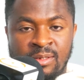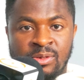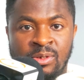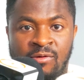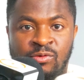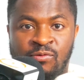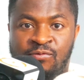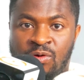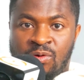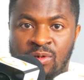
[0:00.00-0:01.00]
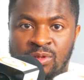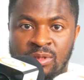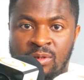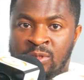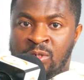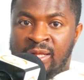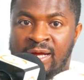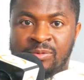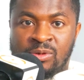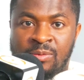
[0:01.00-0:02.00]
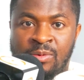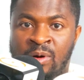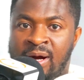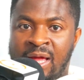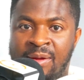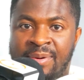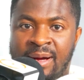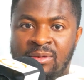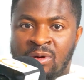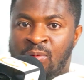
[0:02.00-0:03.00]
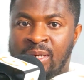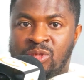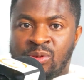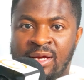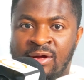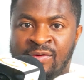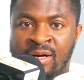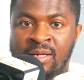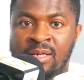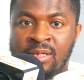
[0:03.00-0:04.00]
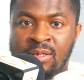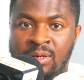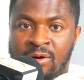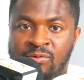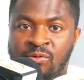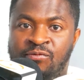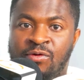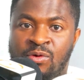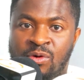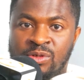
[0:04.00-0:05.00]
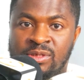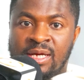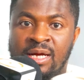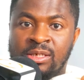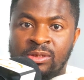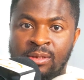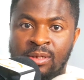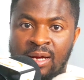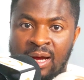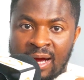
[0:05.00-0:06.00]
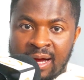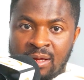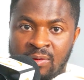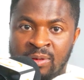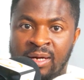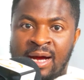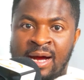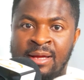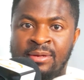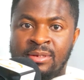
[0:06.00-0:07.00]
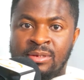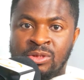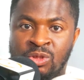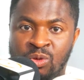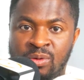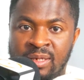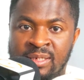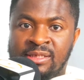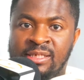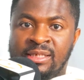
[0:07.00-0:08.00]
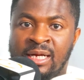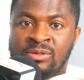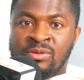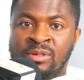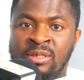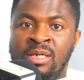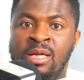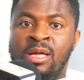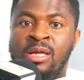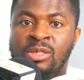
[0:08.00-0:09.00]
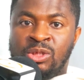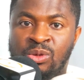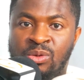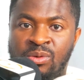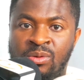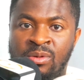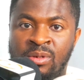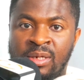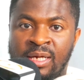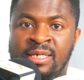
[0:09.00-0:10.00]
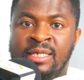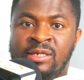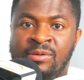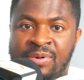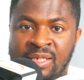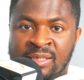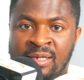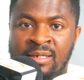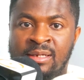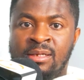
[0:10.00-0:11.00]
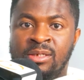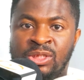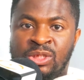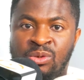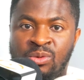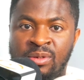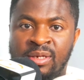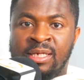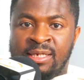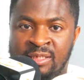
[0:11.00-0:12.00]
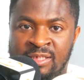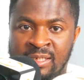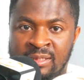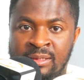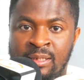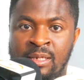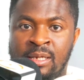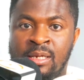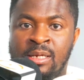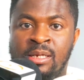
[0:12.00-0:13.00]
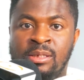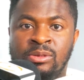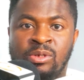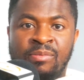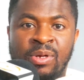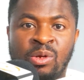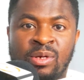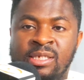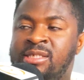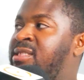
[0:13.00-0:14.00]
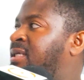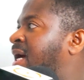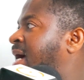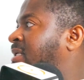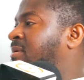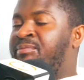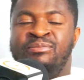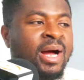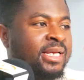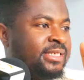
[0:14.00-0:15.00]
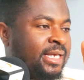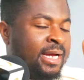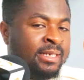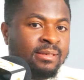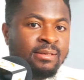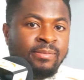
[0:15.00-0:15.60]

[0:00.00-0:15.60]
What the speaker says: You have to focus on the laptop or iPad or whatsoever. You have to focus eye on eye. you and the state attorney, you and the interpreter, you and the judge. Don't be looking side by side.